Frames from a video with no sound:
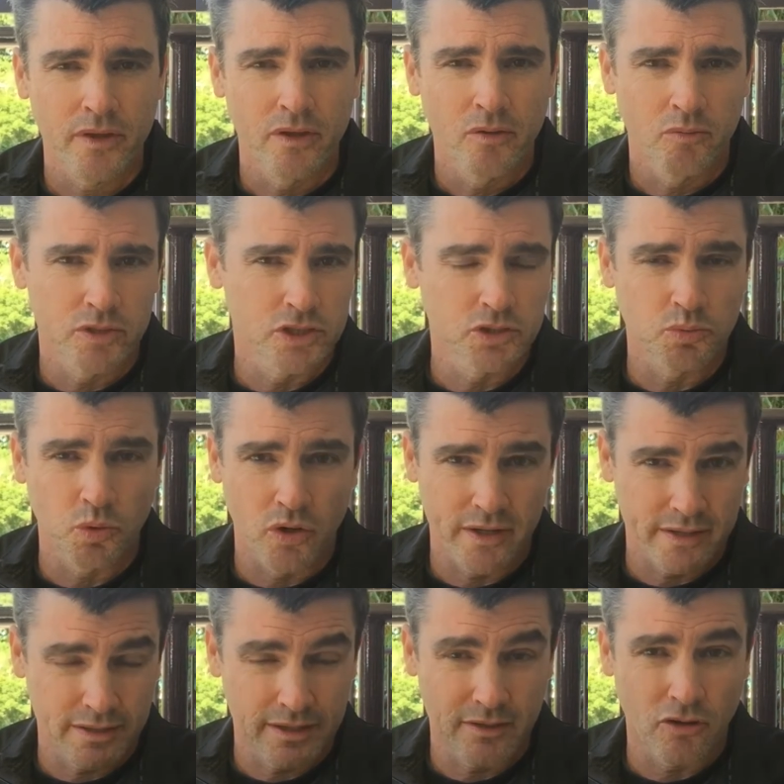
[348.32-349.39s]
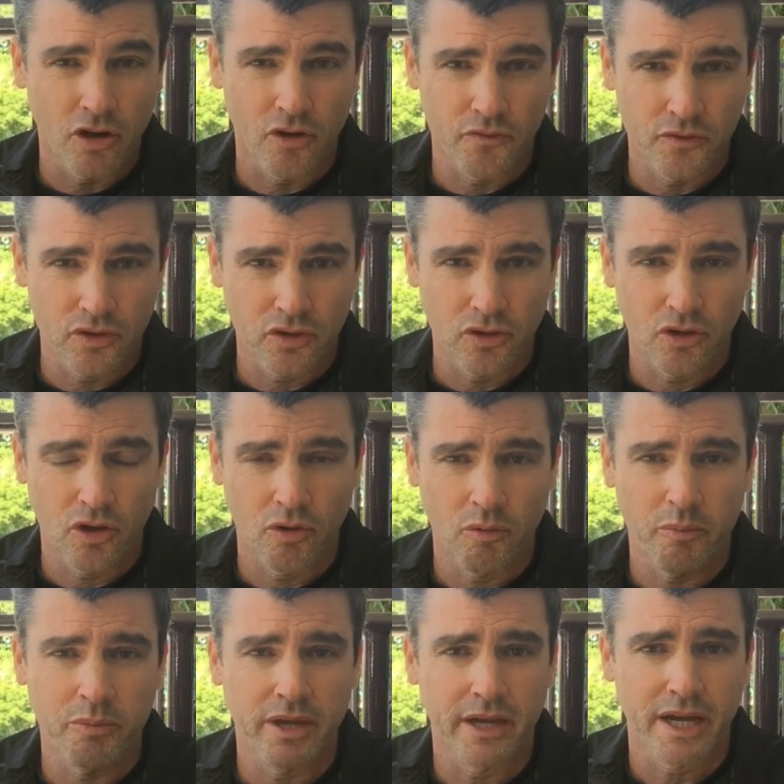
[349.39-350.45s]
which is what can often occur
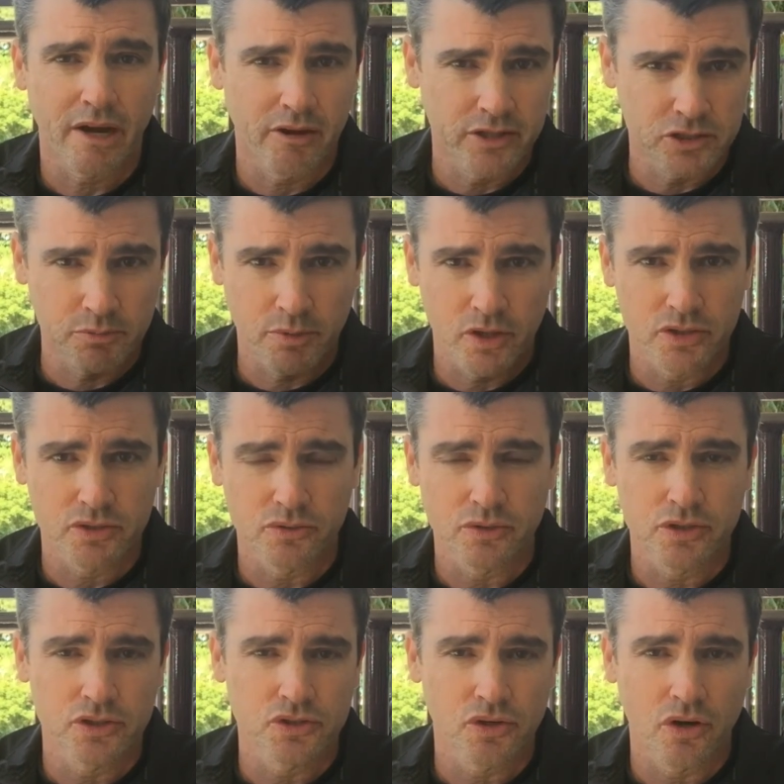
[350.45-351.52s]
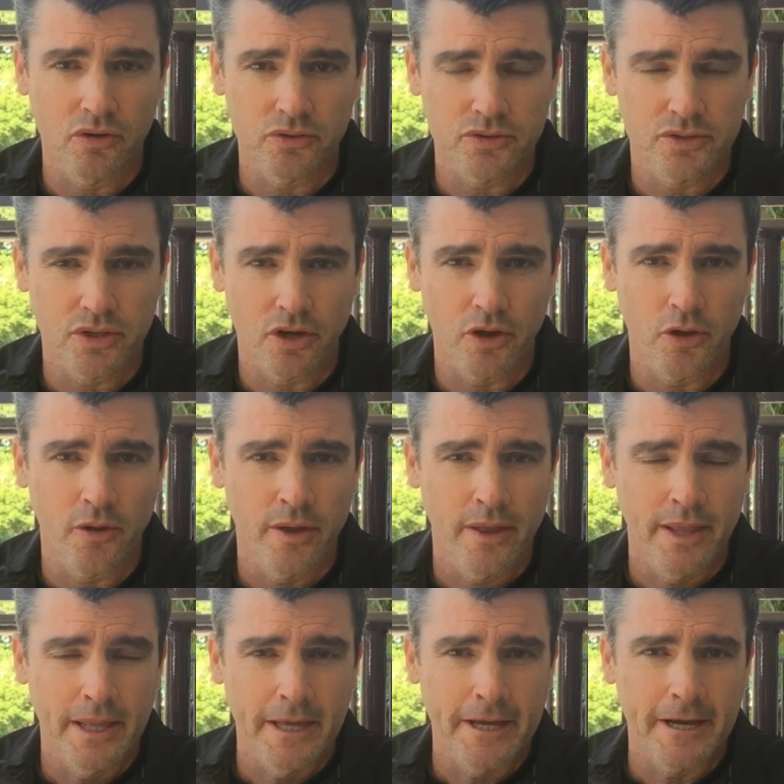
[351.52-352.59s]
when we encourage emotional control. So
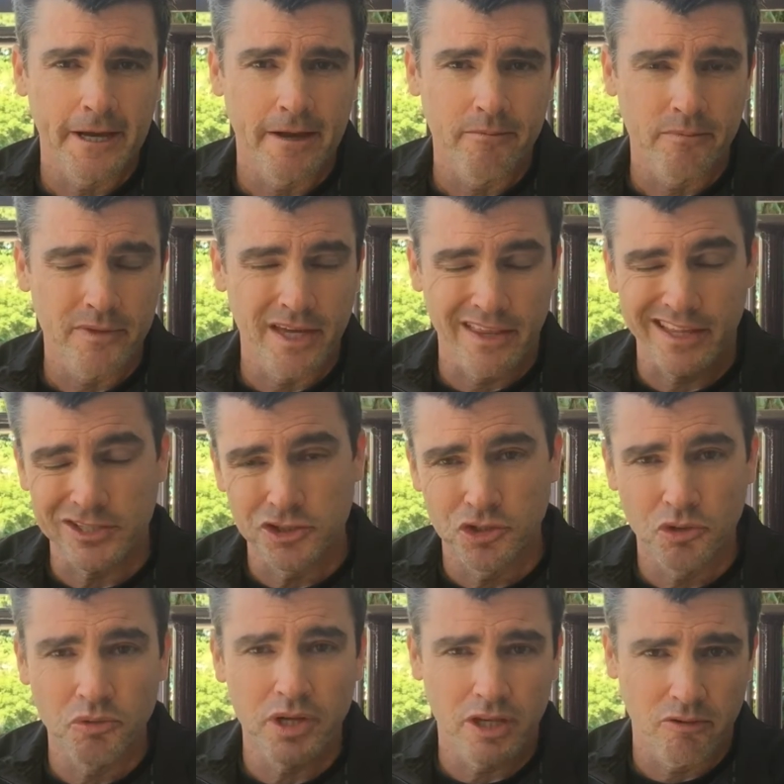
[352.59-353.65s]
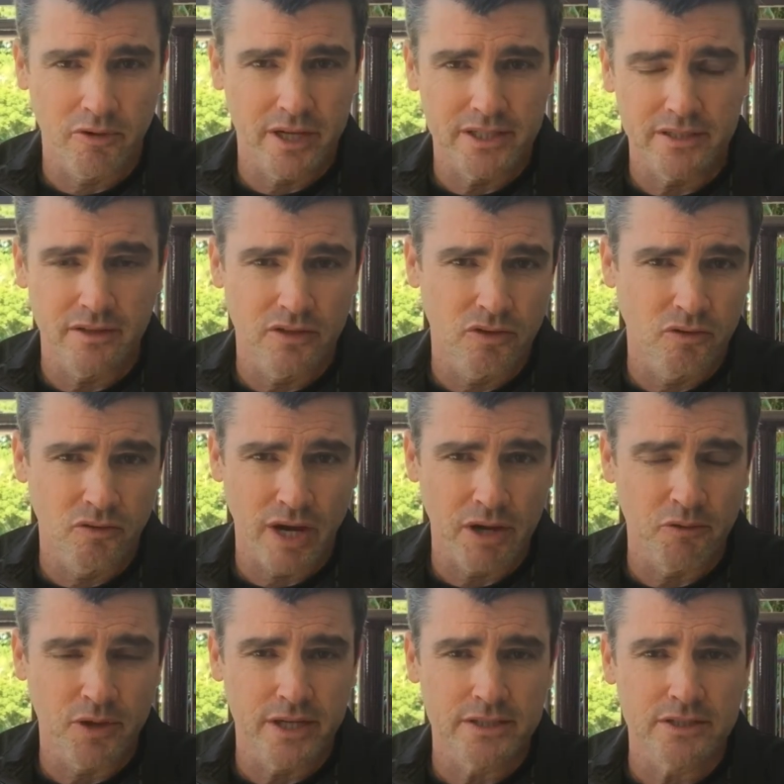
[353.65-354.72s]
yeah, they're two really
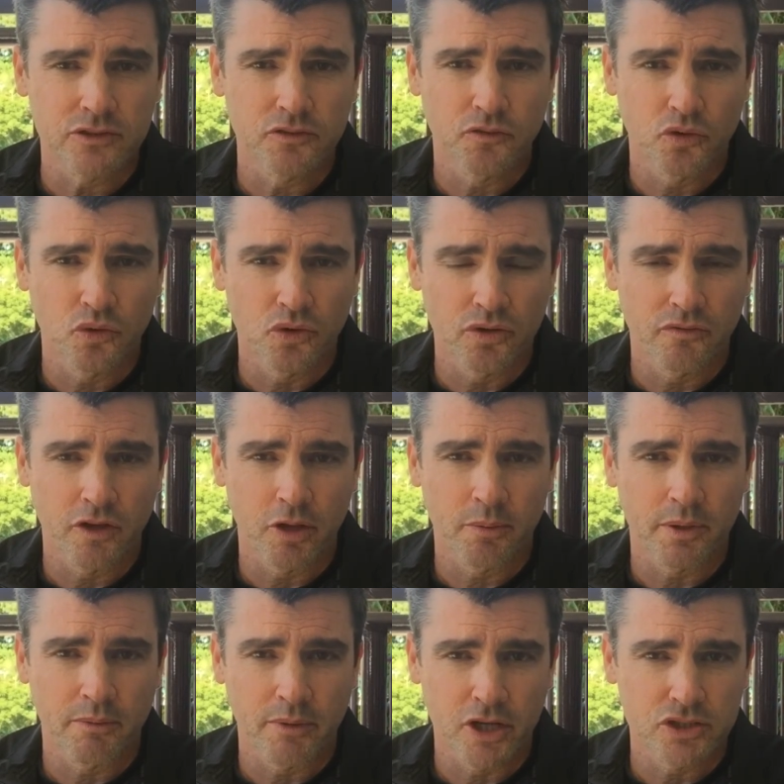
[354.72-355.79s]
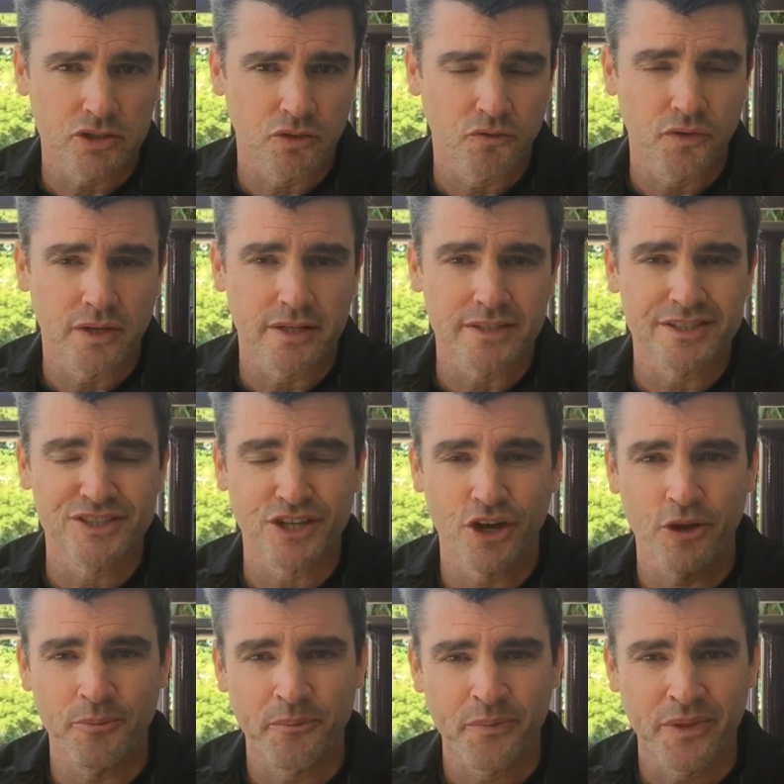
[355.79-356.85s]
great reasons for developing emotional fitness.
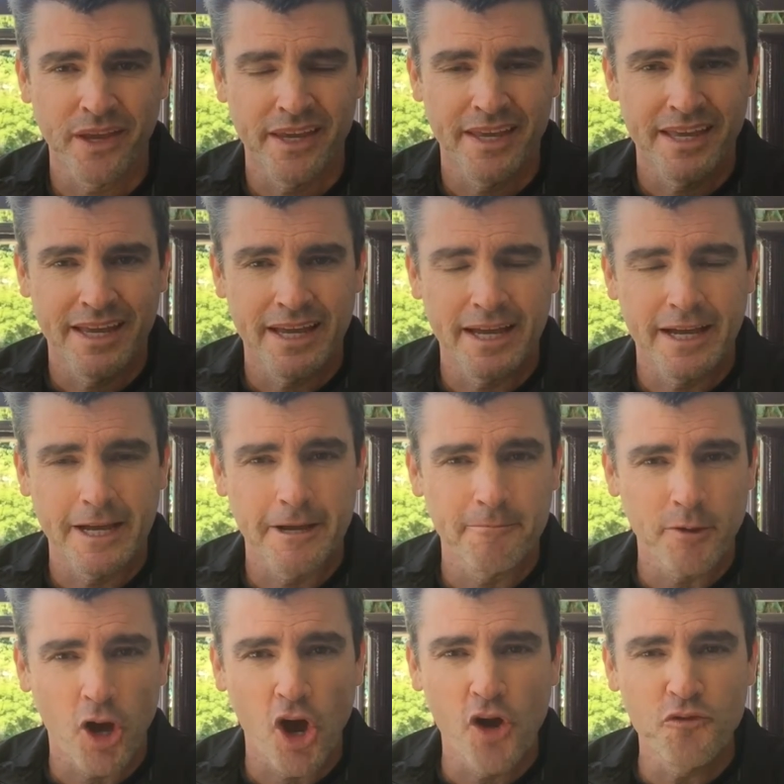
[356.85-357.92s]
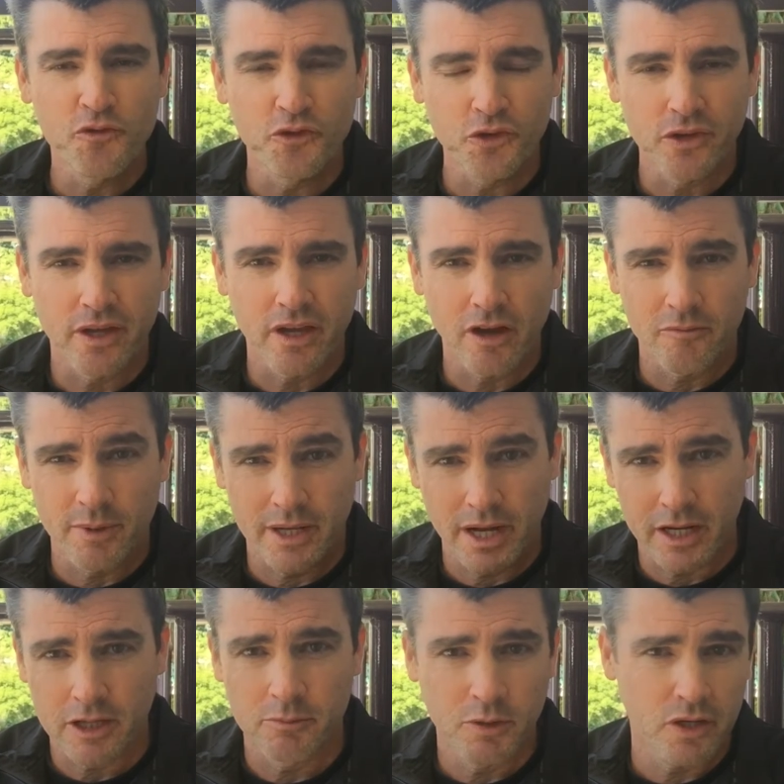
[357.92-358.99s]
So hopefully I've been
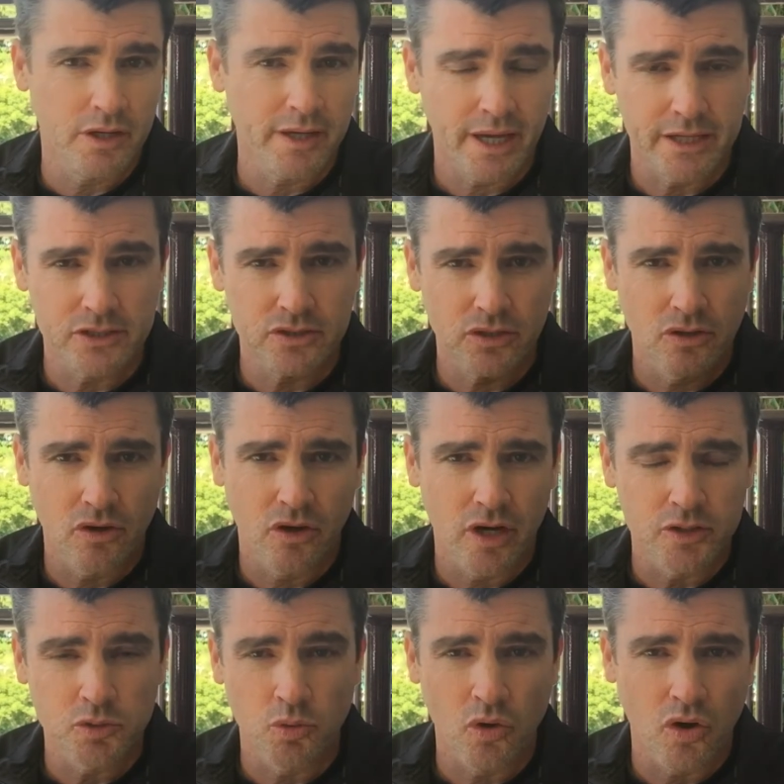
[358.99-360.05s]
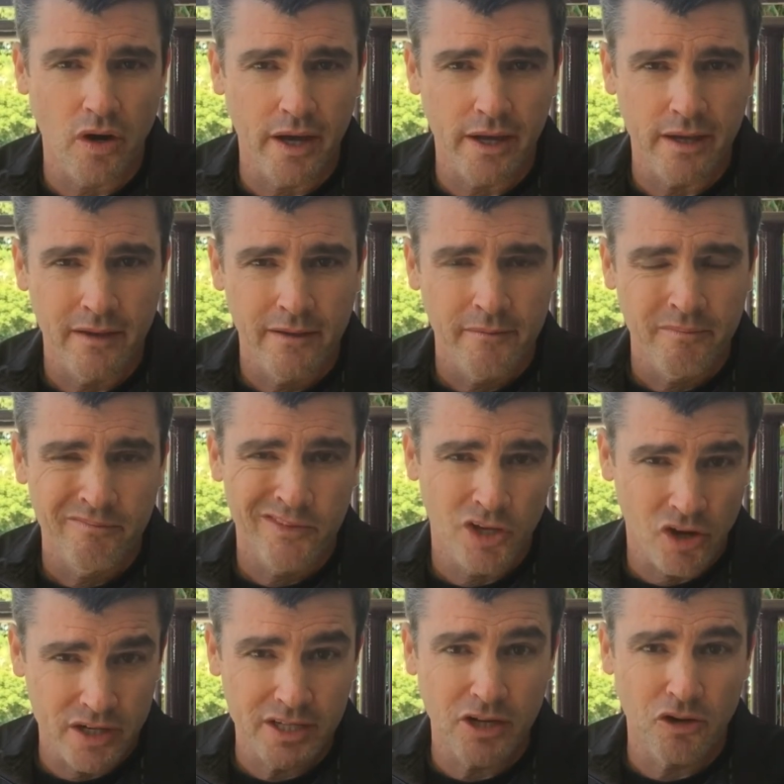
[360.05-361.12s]
able to communicate to you guys why the
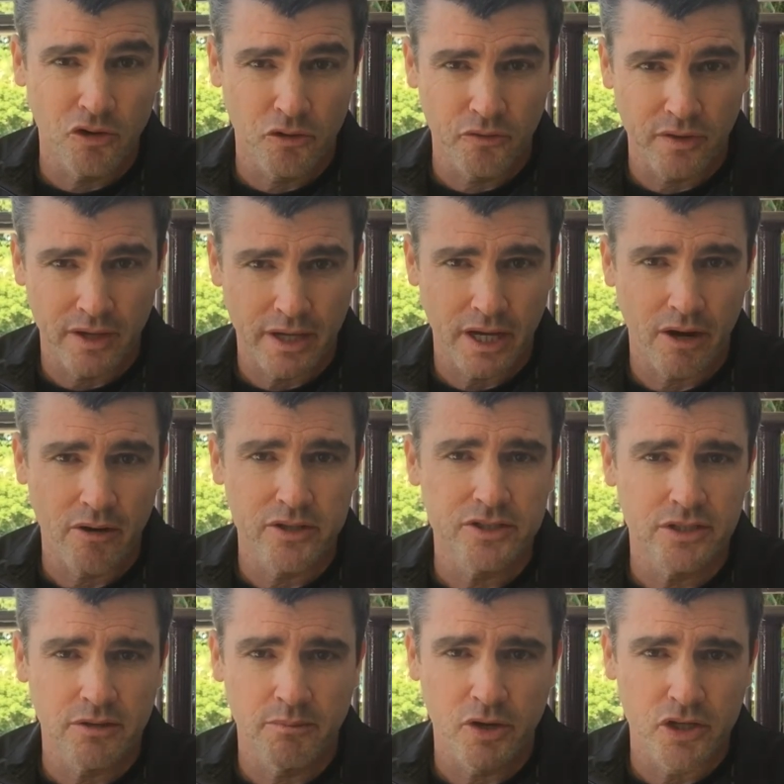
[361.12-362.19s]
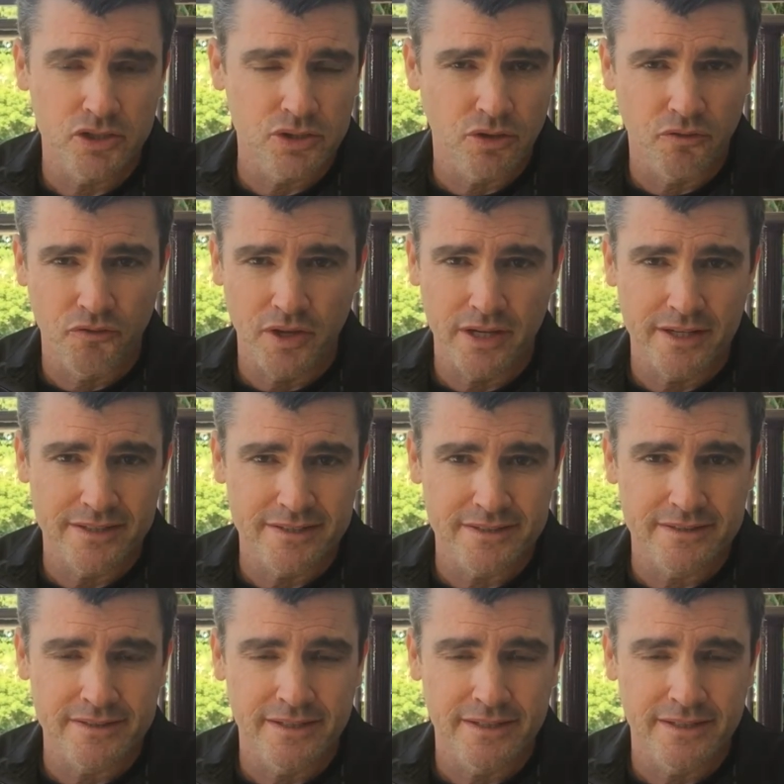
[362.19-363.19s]
idea of encouraging emotional fitness